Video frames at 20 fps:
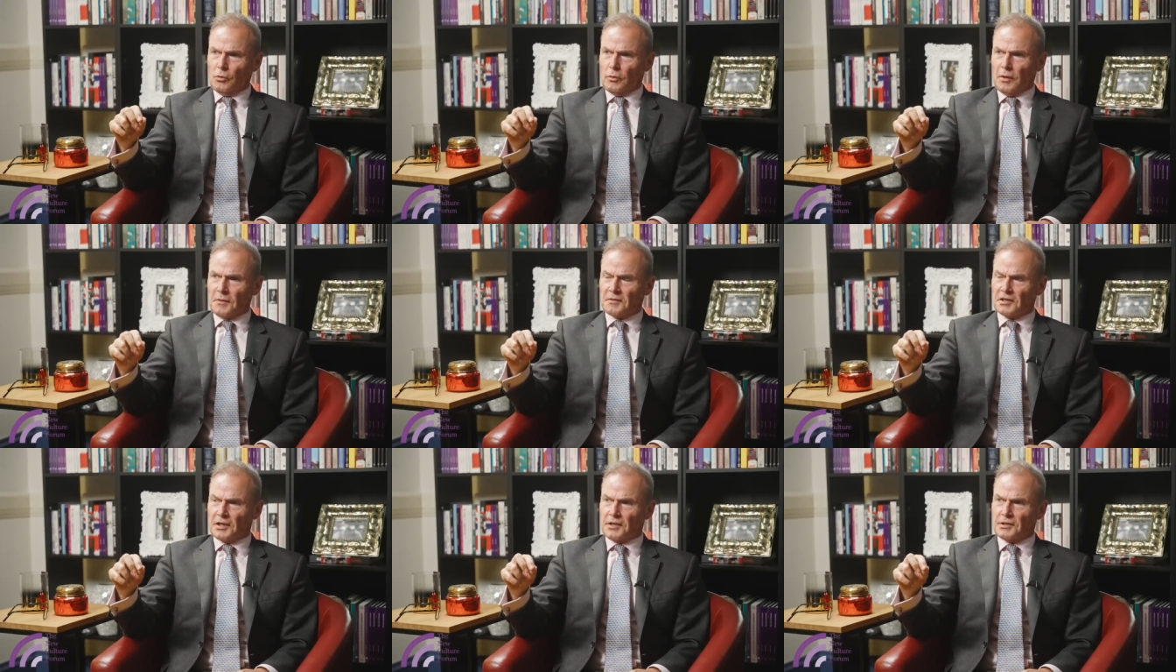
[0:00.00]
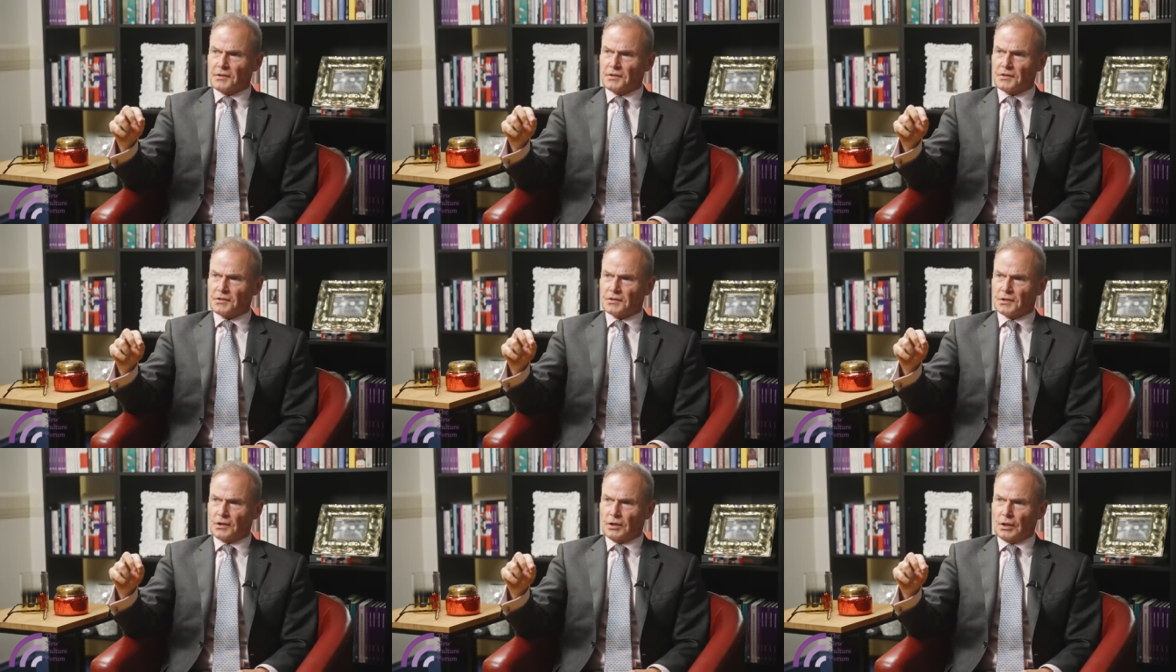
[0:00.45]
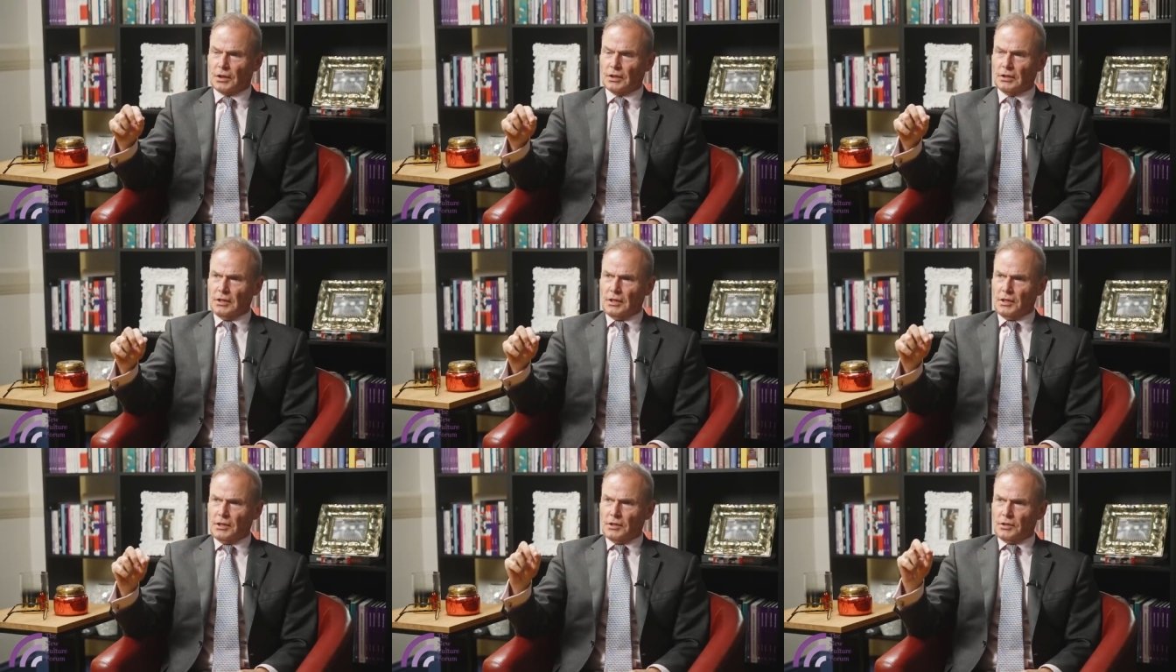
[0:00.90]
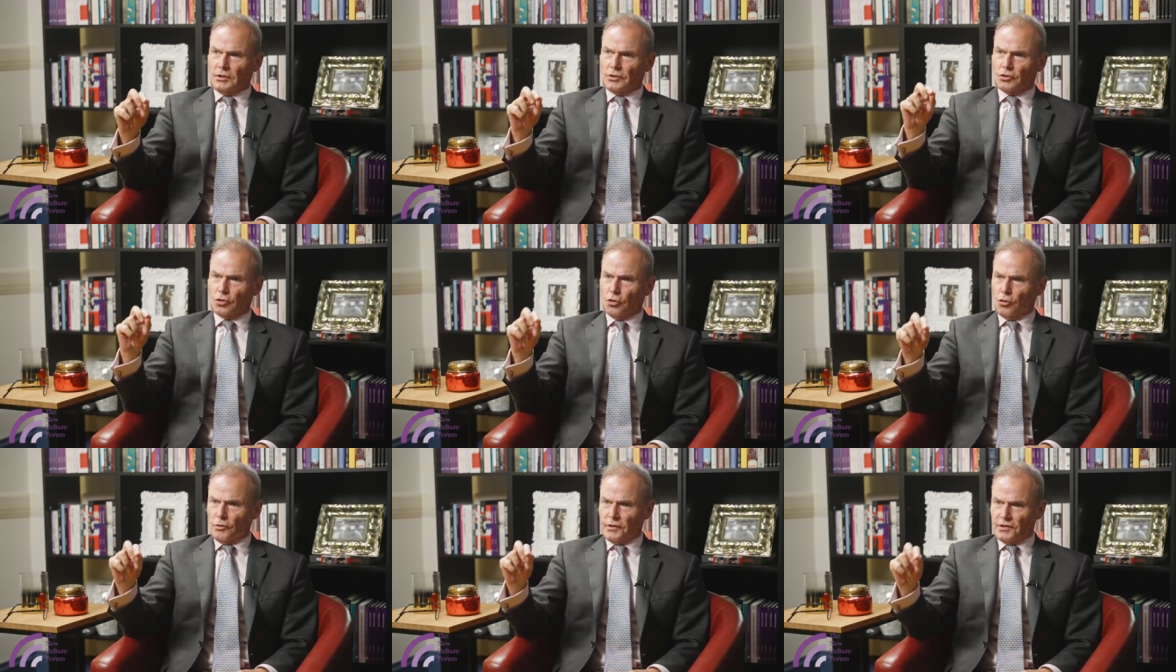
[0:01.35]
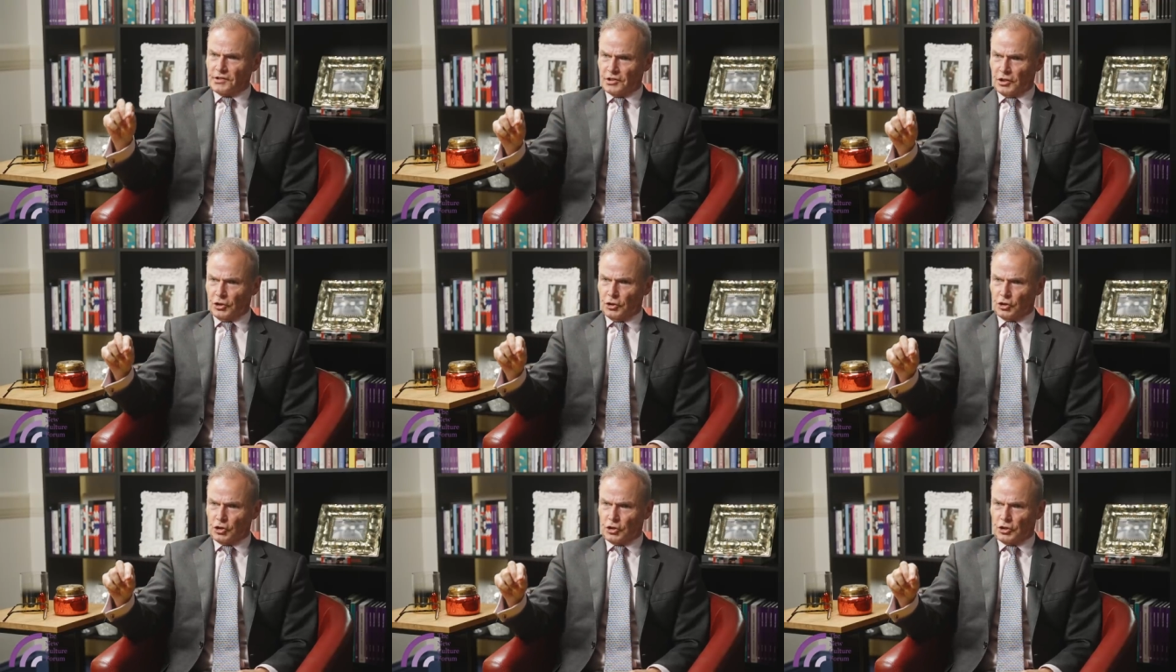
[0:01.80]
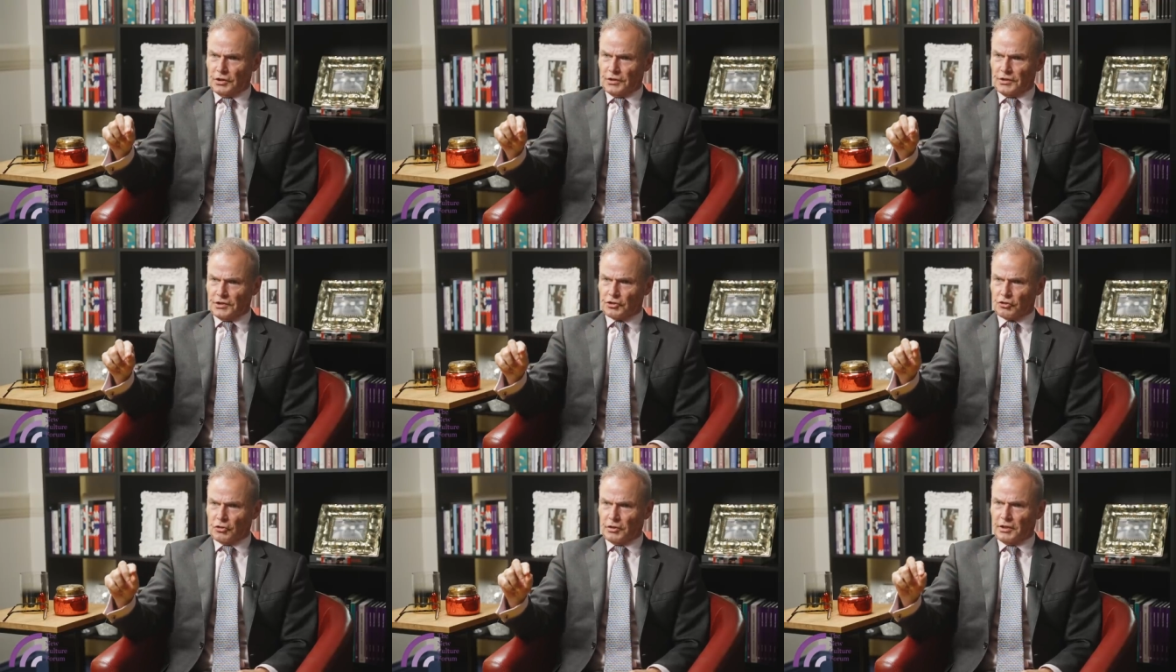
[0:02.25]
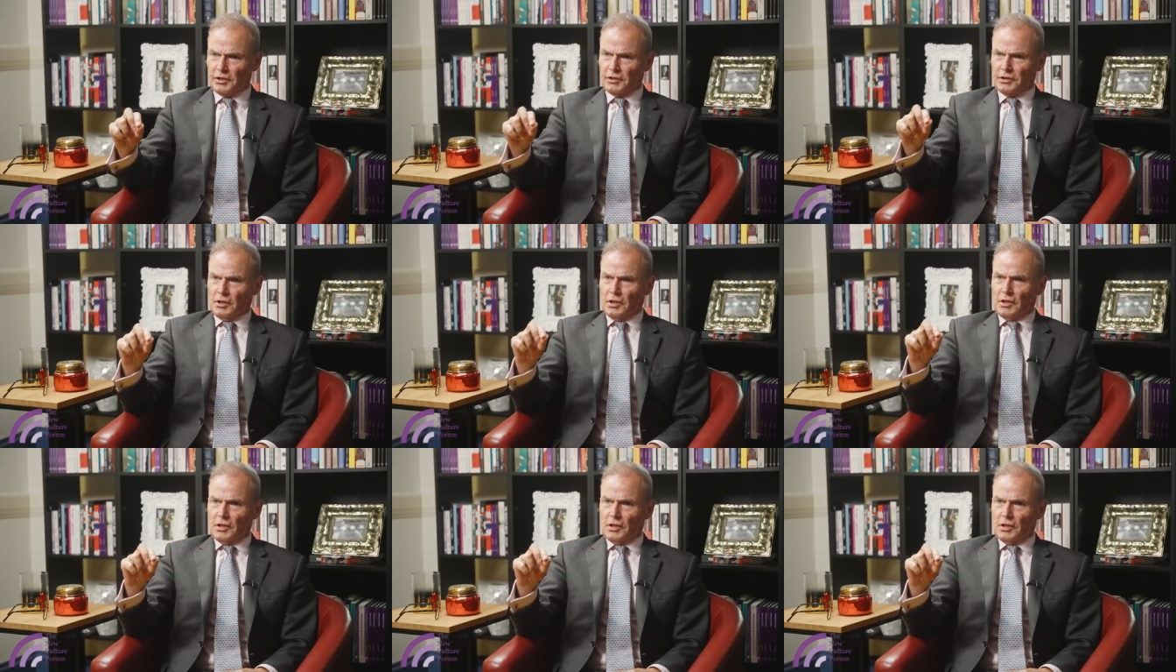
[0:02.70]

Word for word: website is Tory socialist, right?